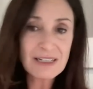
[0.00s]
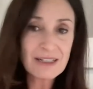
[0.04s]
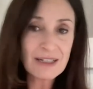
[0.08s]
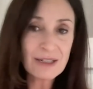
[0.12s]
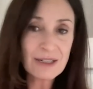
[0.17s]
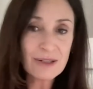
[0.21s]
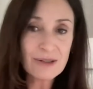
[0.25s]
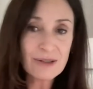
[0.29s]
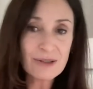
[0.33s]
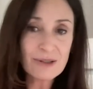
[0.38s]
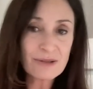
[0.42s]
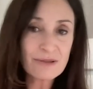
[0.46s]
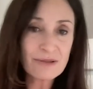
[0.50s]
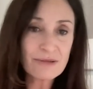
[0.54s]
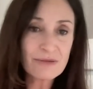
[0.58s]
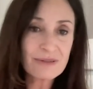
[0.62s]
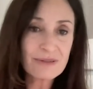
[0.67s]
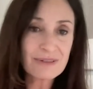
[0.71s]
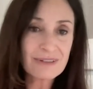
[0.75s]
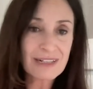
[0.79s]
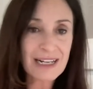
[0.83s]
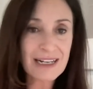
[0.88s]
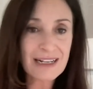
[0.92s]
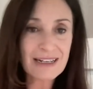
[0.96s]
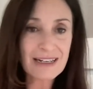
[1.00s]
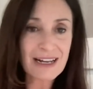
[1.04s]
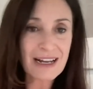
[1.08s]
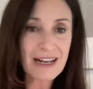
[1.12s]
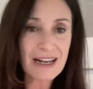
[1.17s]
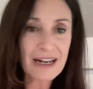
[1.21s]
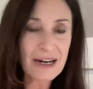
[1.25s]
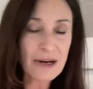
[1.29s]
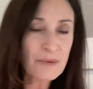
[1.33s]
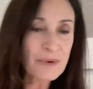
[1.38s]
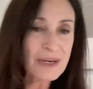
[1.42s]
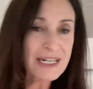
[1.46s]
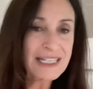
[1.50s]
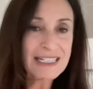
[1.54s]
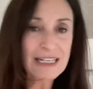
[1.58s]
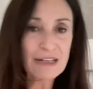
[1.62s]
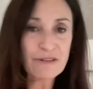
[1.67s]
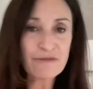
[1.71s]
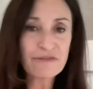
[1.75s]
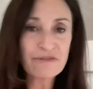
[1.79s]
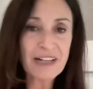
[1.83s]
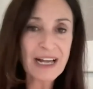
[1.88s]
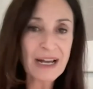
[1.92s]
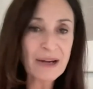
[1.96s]
you know, I don't want to say
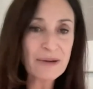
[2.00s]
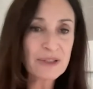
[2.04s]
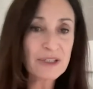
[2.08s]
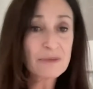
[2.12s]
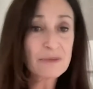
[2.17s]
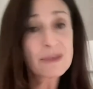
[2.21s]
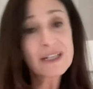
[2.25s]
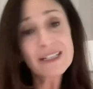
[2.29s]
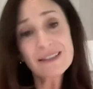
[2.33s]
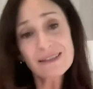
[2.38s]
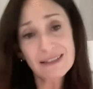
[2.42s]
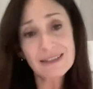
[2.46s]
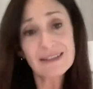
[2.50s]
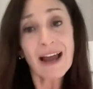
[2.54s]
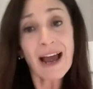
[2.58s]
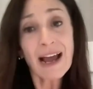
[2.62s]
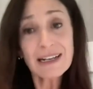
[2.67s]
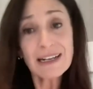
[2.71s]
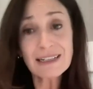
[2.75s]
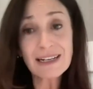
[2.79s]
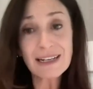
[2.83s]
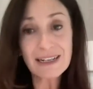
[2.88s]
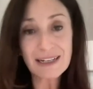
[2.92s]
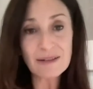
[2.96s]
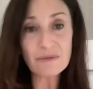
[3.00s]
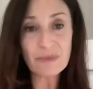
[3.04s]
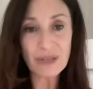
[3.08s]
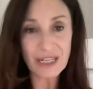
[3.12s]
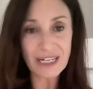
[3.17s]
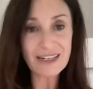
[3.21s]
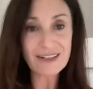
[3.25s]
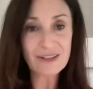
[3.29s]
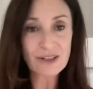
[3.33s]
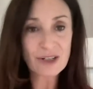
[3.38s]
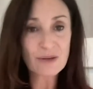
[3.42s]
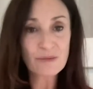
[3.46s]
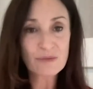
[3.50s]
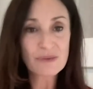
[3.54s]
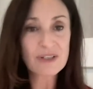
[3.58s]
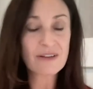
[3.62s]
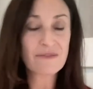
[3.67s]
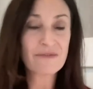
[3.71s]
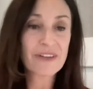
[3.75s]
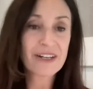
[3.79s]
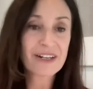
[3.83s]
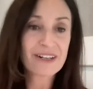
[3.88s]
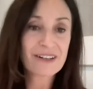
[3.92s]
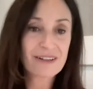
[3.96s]
flounder, but stagnate a bit in terms
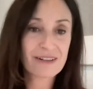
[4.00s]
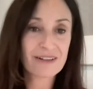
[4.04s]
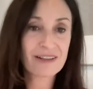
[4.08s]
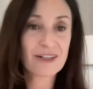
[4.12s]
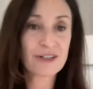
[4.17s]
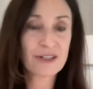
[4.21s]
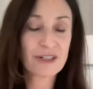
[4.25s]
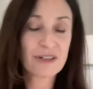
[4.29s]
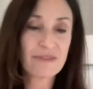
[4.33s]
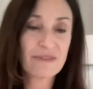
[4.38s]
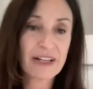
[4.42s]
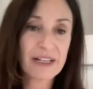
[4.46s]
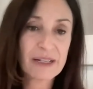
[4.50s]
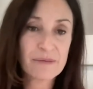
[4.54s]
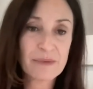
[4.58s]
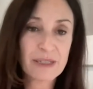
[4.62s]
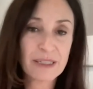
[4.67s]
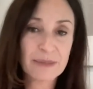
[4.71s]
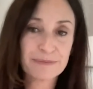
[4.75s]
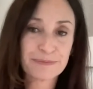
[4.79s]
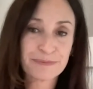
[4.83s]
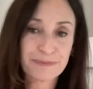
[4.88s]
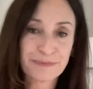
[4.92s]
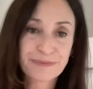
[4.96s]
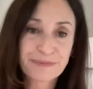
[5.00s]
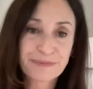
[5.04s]
of their, their development.